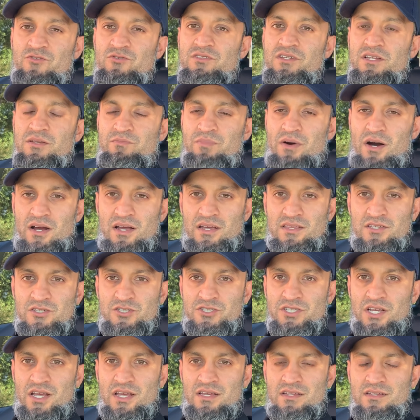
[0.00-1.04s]
did park in the
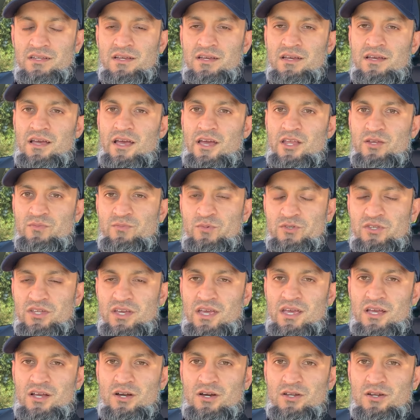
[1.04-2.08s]
shade and you put the
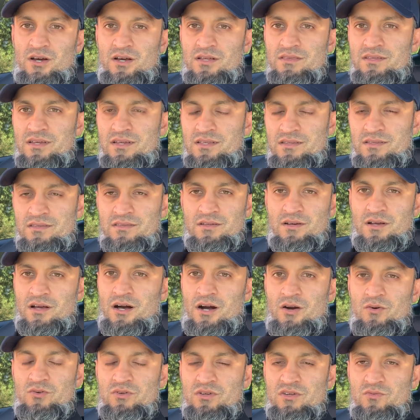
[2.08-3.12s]
aircon on, then the
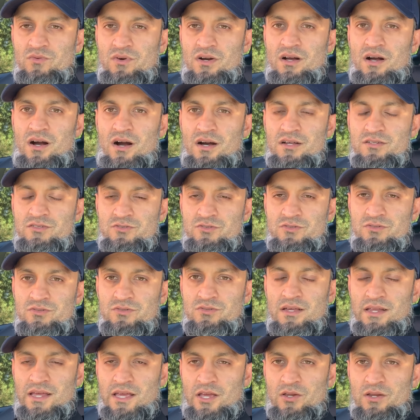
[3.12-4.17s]
car wouldn't work hard
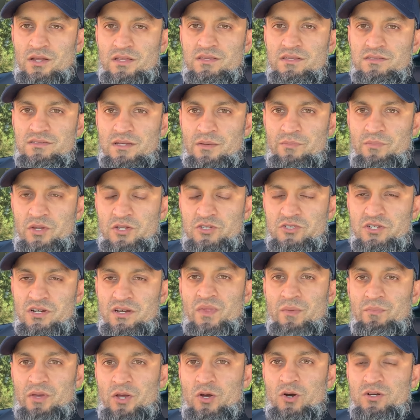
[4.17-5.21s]
to regulate the
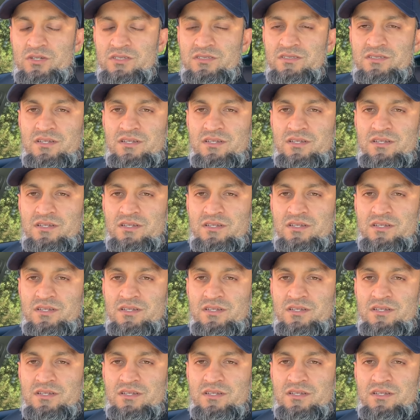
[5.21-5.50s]
temperature, because